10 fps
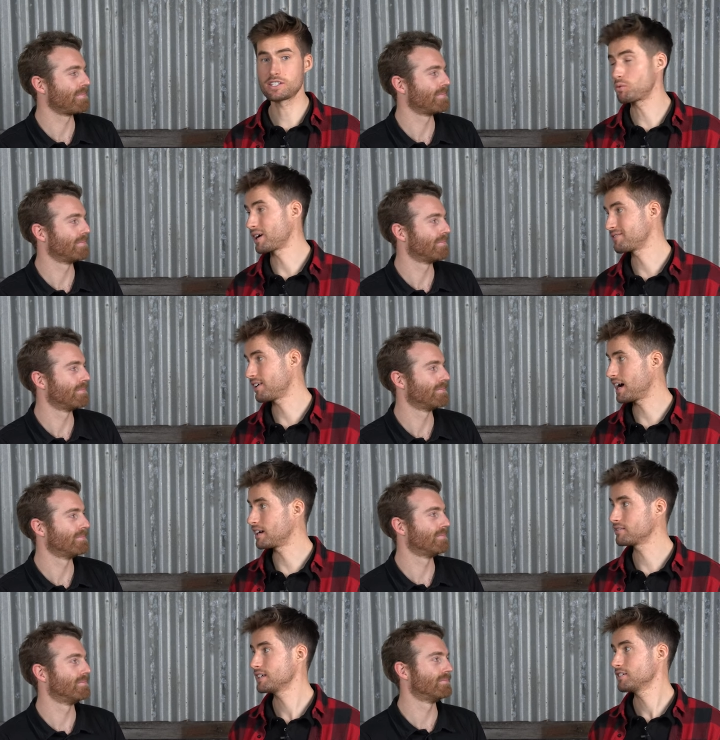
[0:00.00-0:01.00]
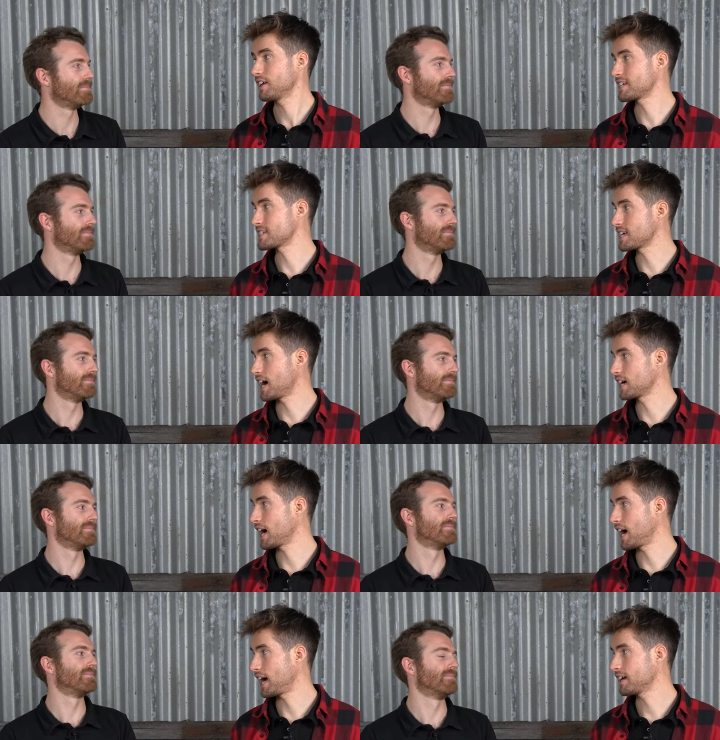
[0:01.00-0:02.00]
Speaker 1: he's 25. Like he's a young
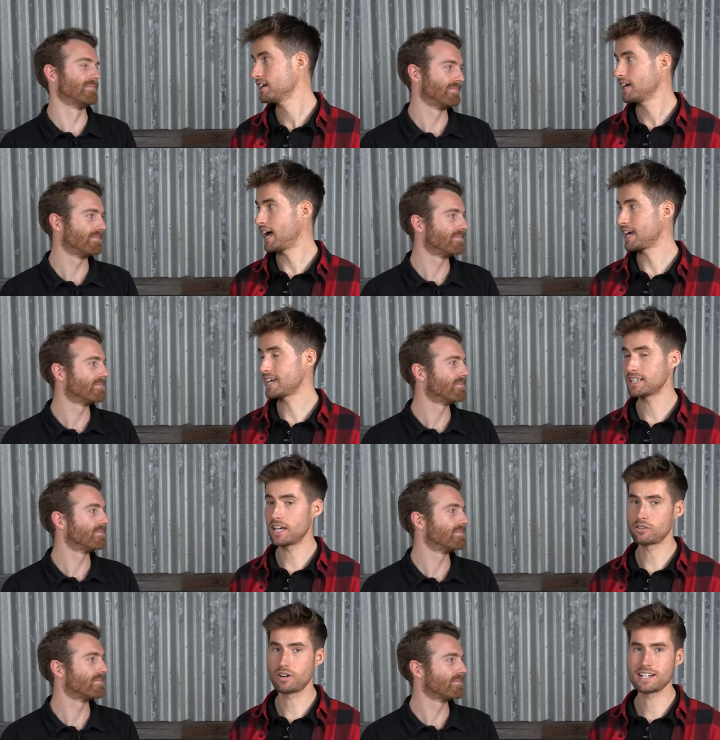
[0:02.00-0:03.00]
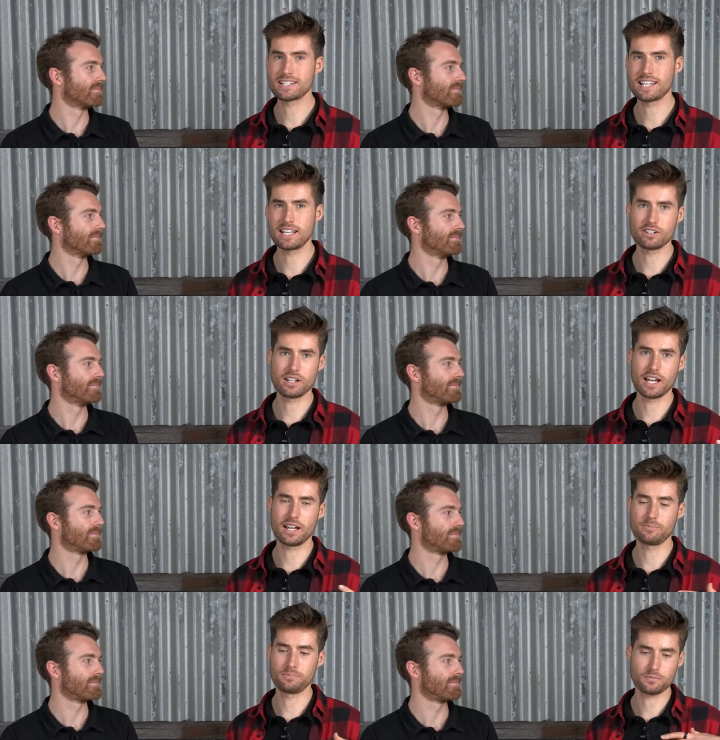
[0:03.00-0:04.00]
guy. Uh, he had that horrendous in,
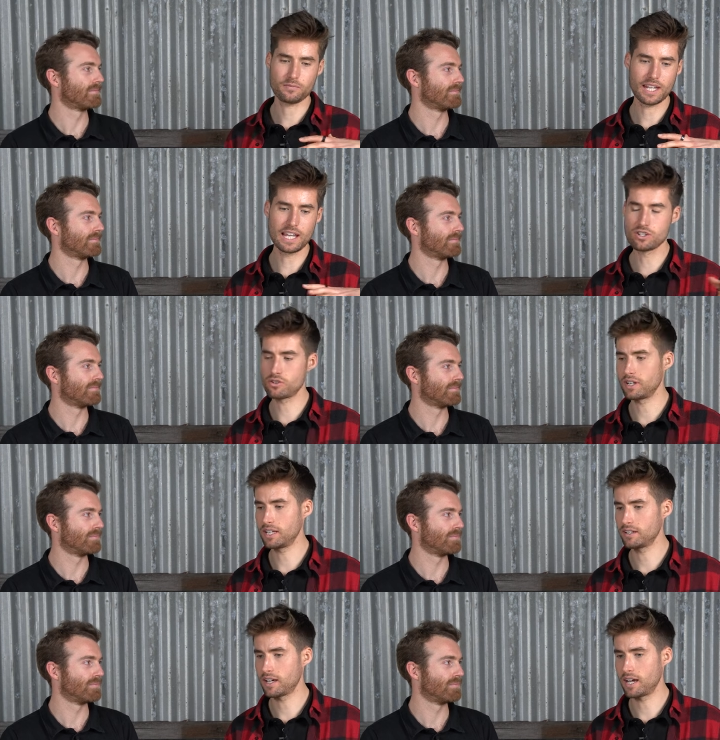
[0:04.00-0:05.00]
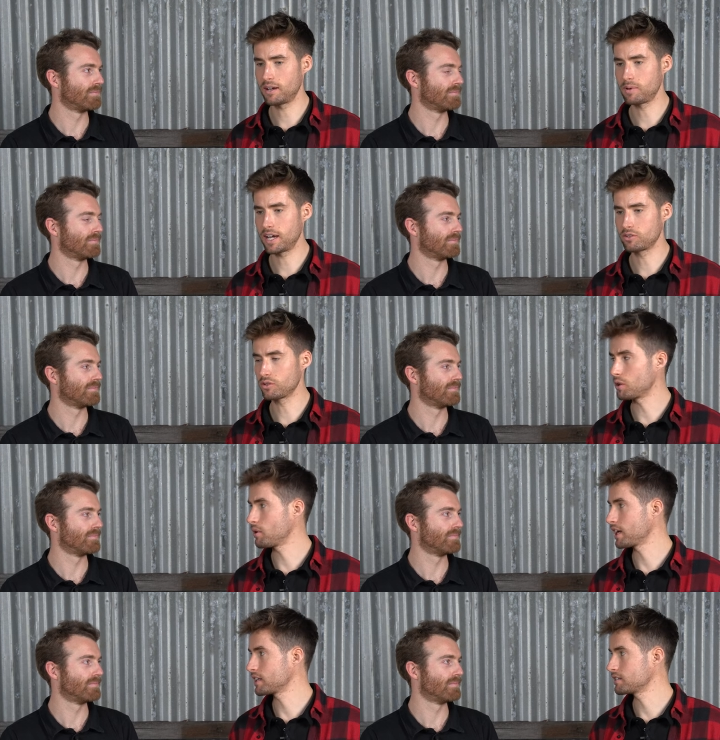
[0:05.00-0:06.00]
um, injury uh, by
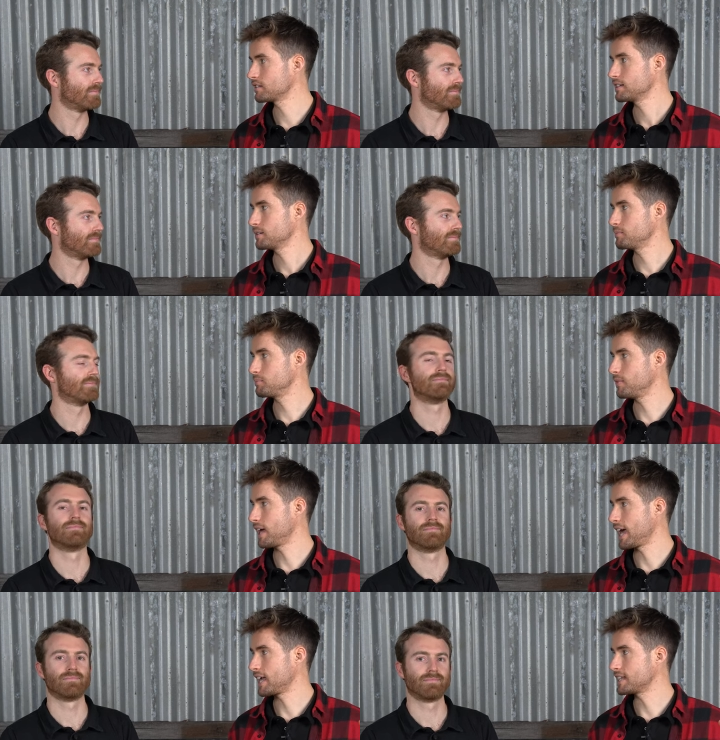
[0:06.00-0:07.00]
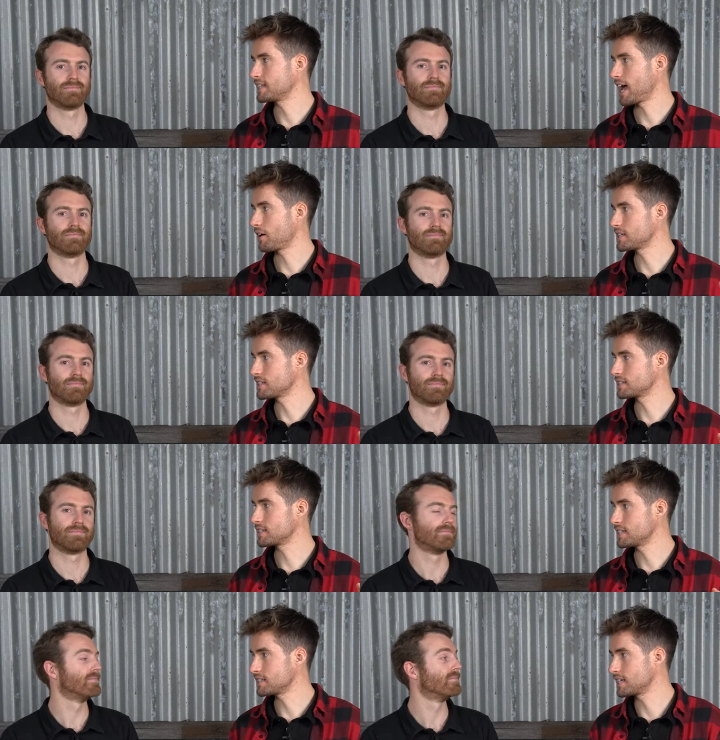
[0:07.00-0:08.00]
Groenewegen and now
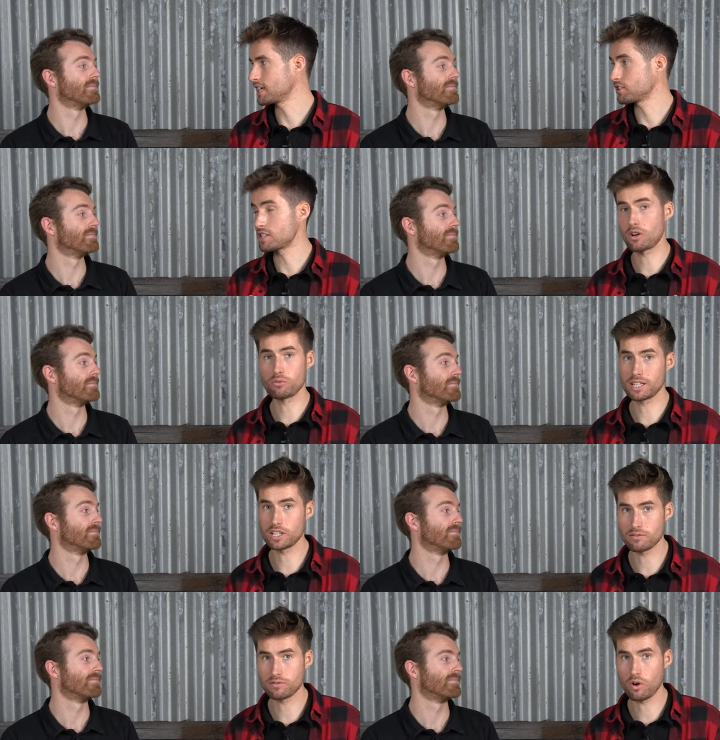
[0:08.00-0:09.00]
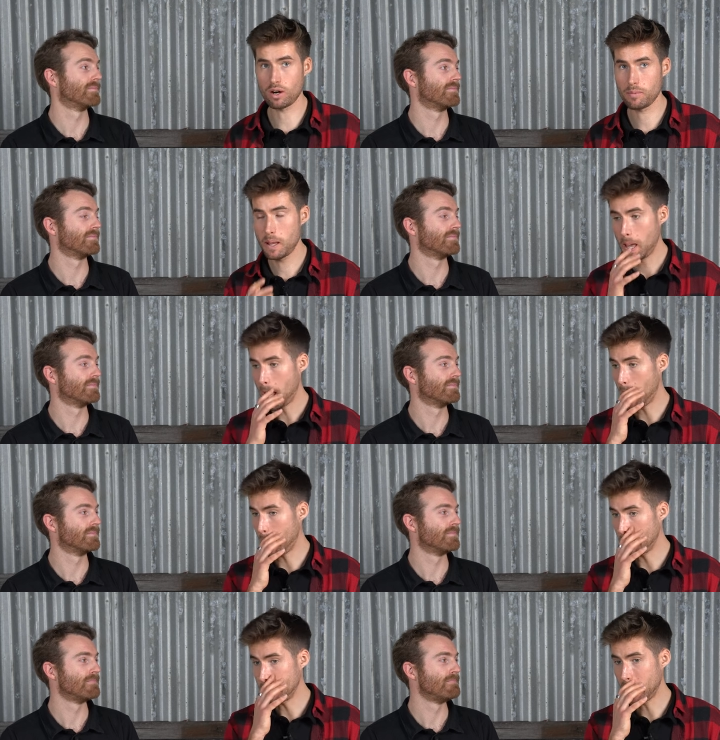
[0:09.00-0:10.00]
he's he's healed. He's on really good form,
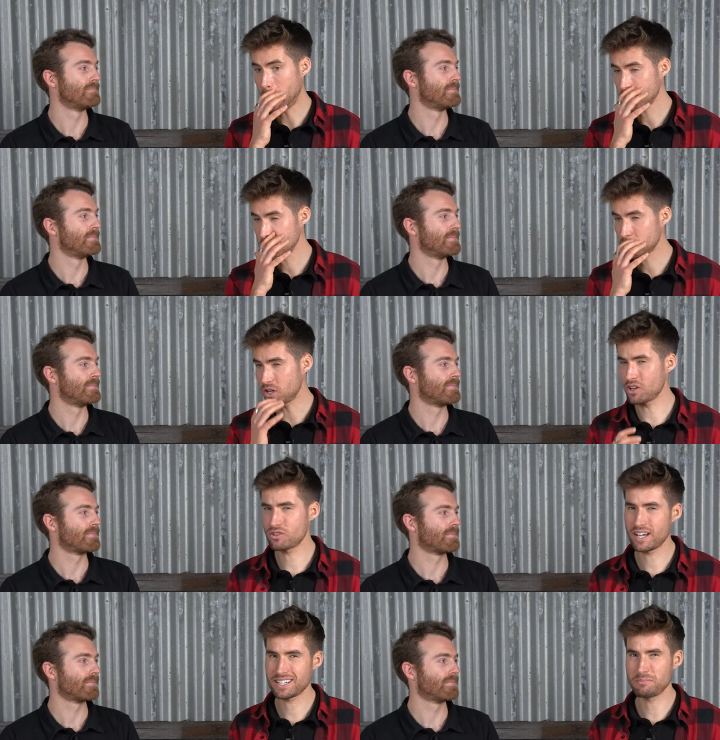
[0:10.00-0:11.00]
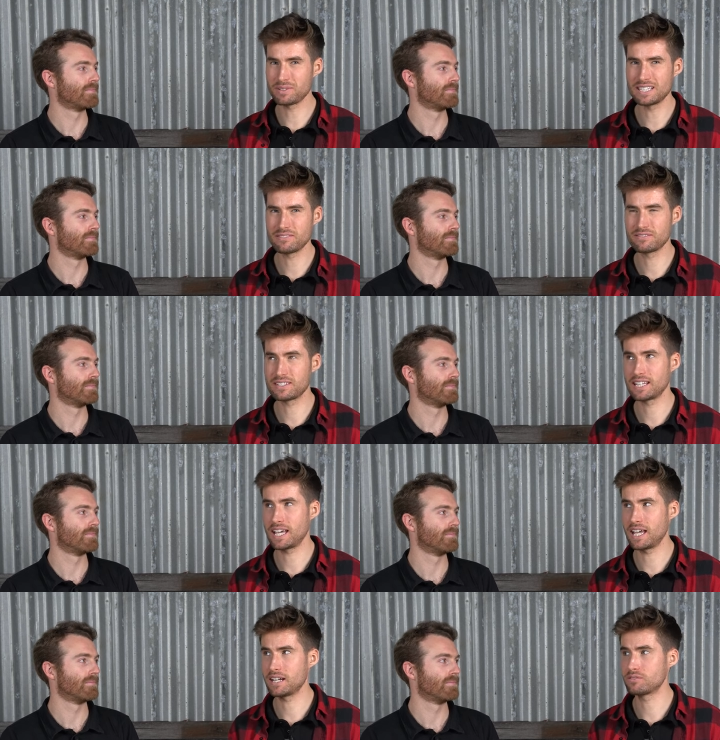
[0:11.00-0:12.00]
and he has this contract, I believe, to
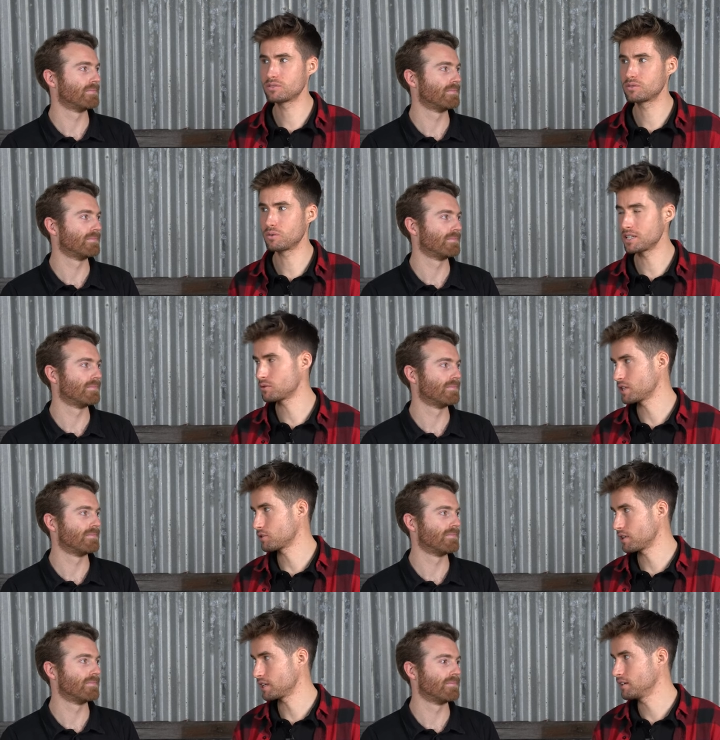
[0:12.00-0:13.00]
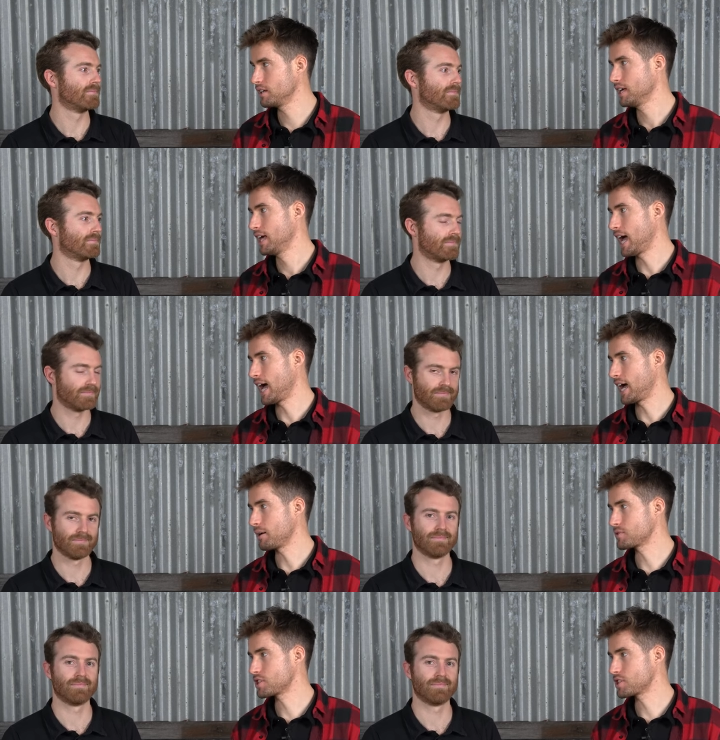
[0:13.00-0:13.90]
the end of 2023. Um,